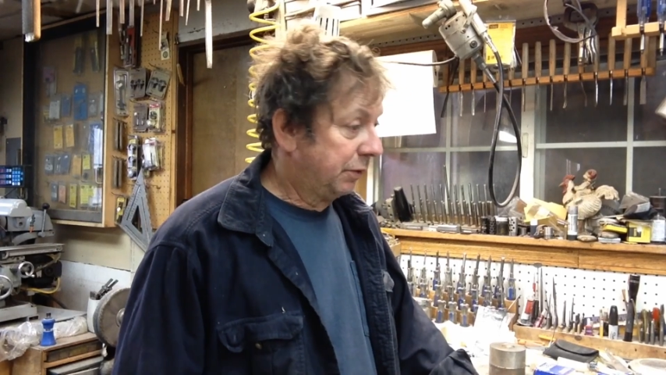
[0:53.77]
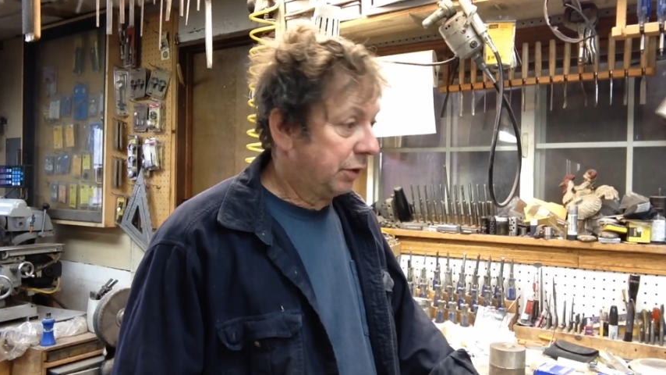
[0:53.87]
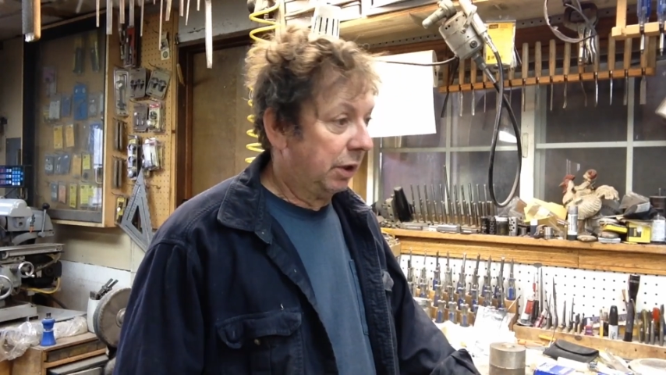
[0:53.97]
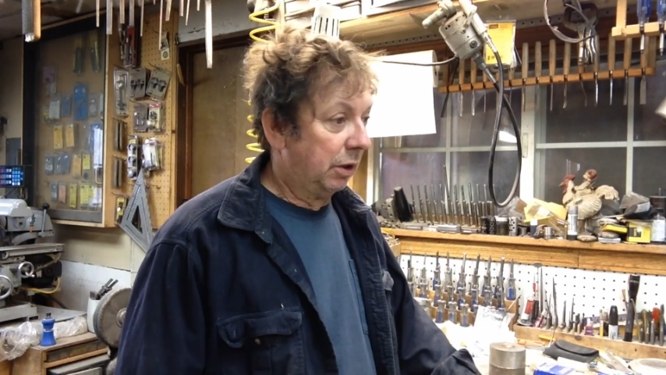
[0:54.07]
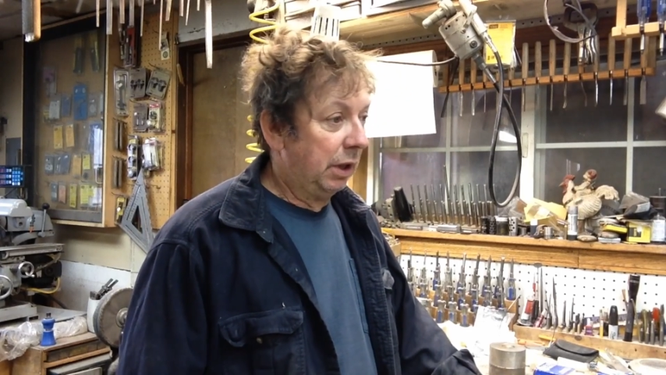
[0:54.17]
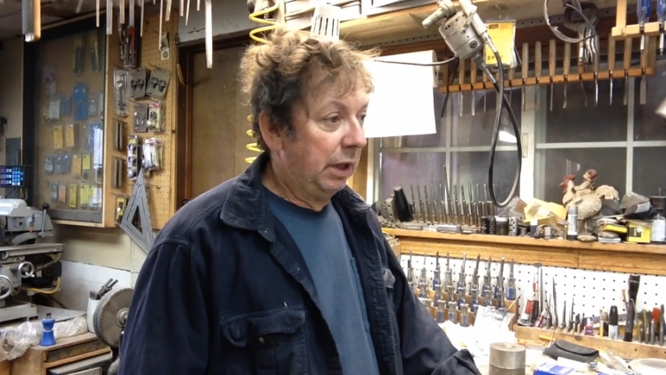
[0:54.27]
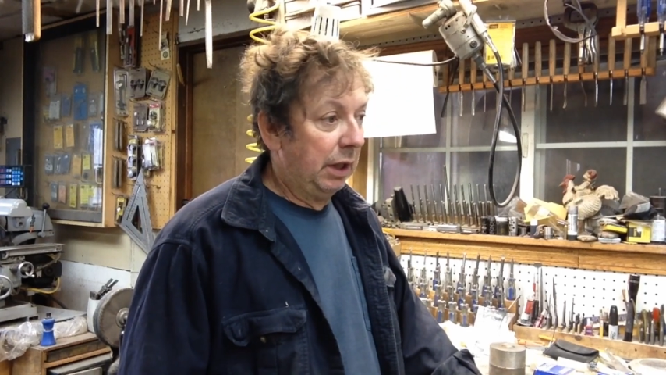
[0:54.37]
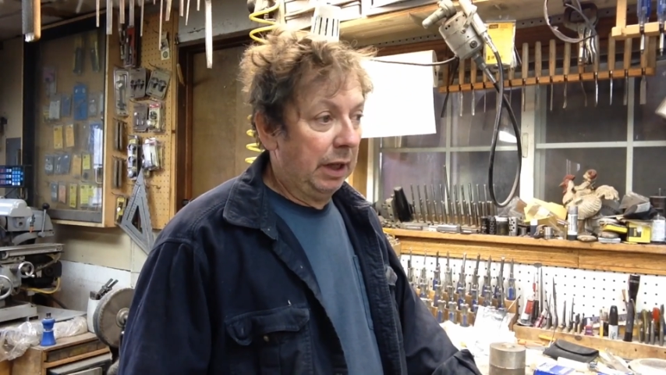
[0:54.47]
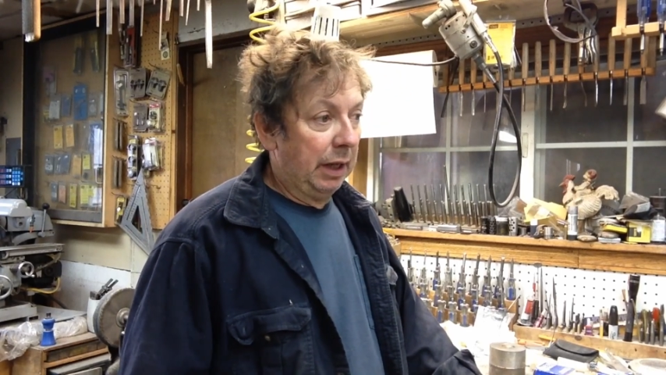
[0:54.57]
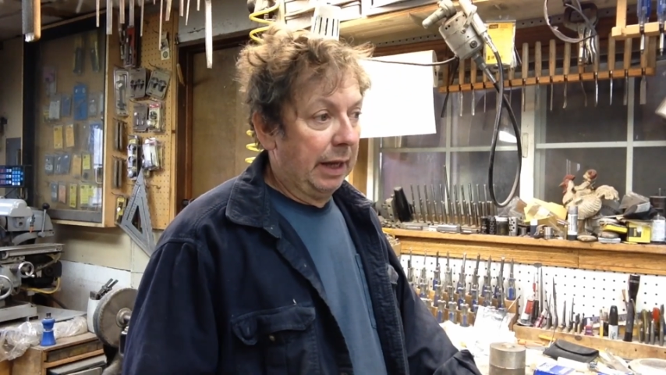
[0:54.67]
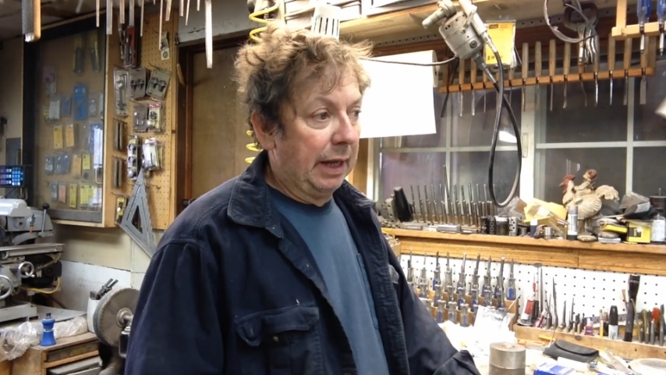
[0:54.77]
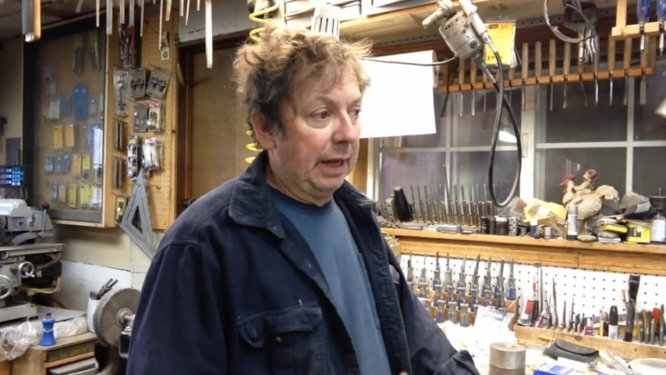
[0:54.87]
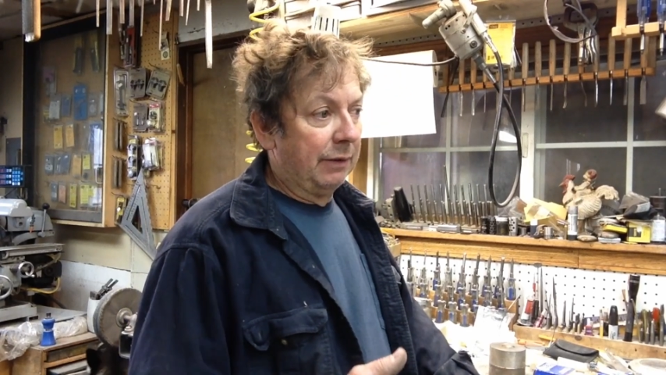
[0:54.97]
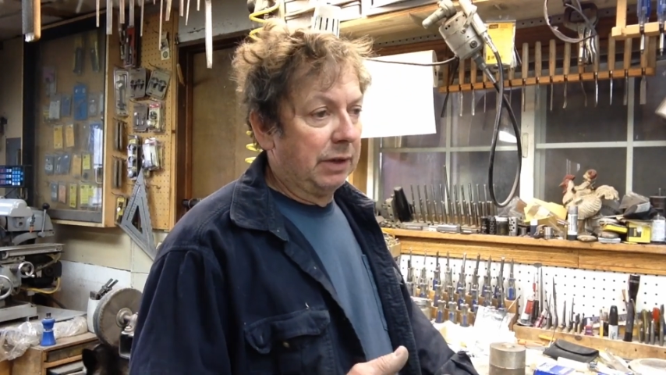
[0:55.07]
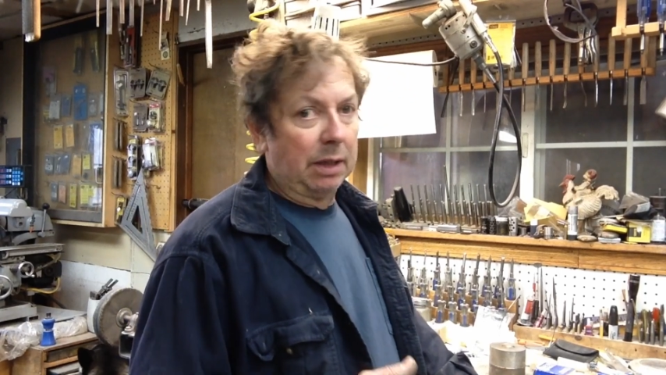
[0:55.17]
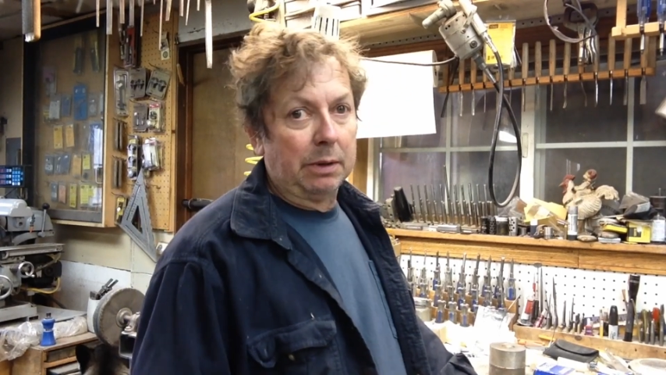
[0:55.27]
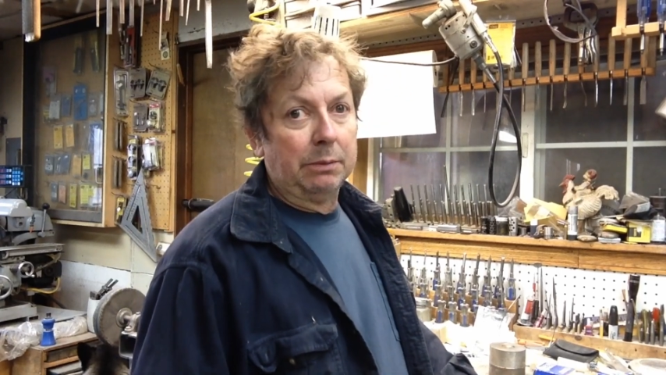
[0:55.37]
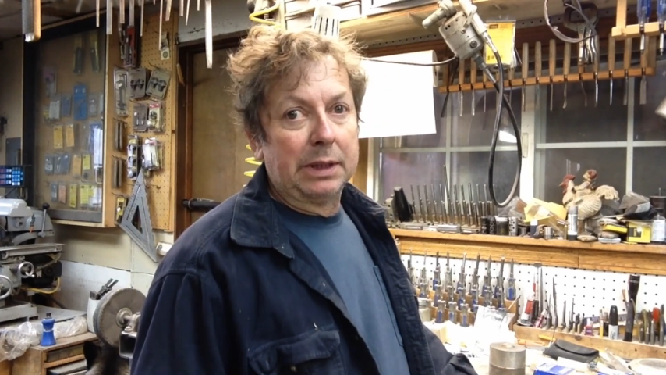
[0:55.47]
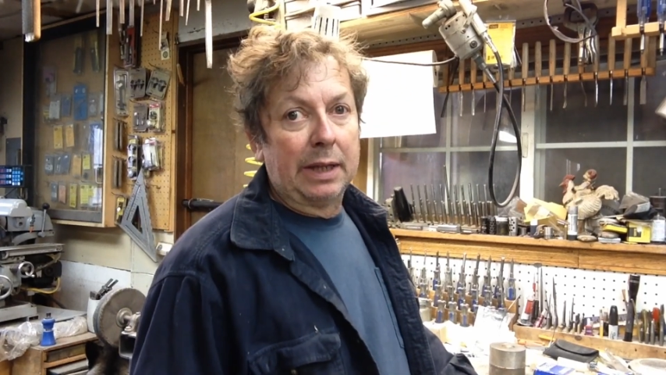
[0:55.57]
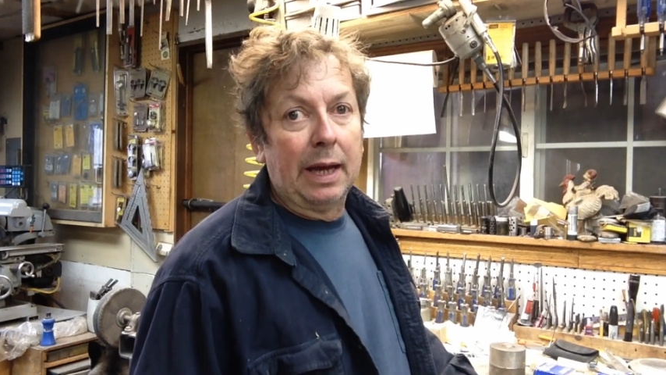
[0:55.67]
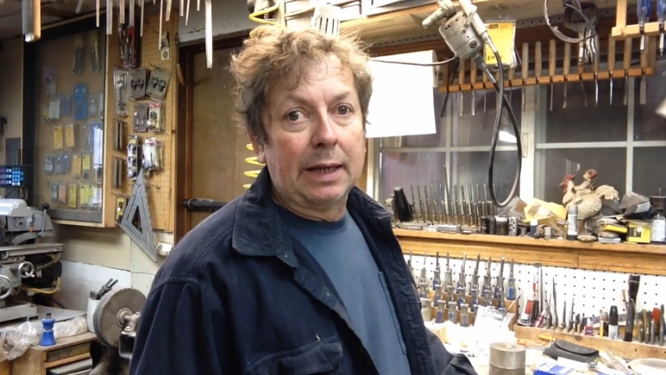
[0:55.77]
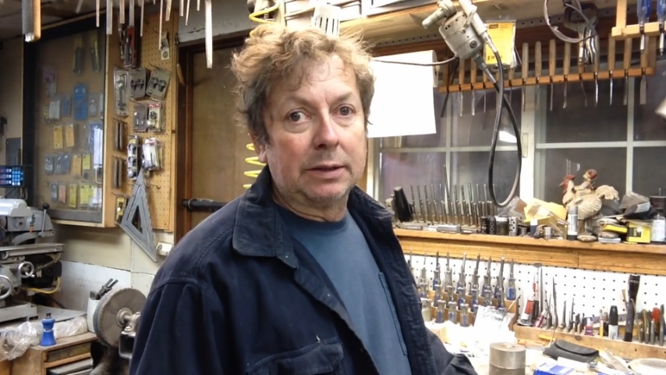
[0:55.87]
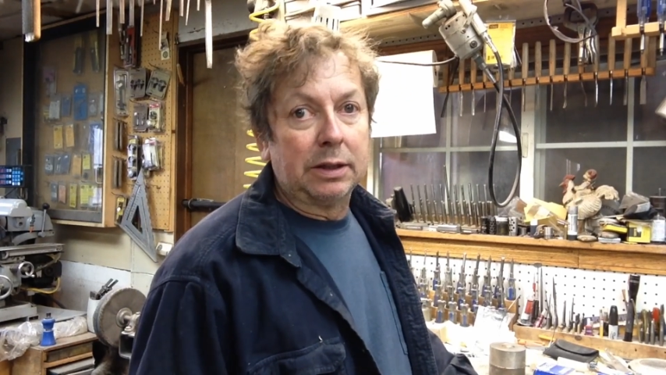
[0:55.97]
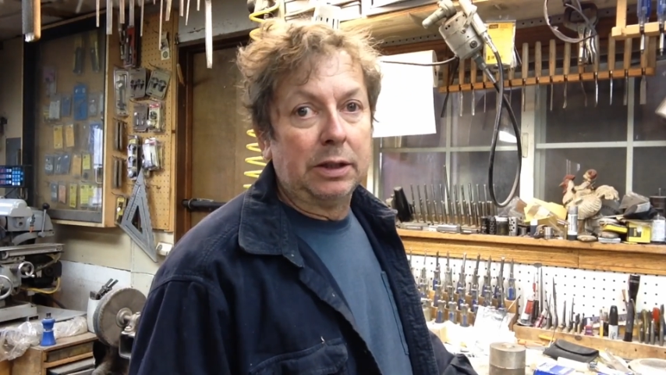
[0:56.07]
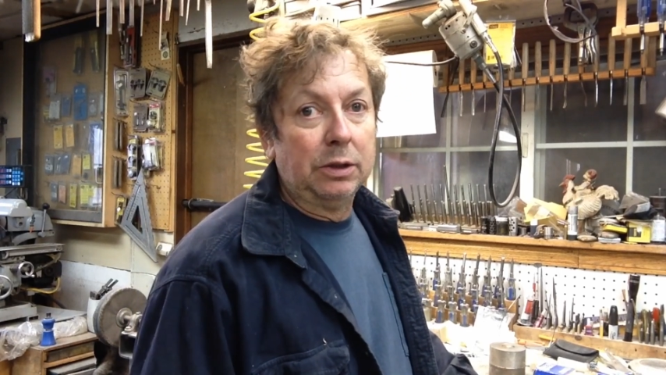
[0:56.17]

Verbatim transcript: So every time I've been casting,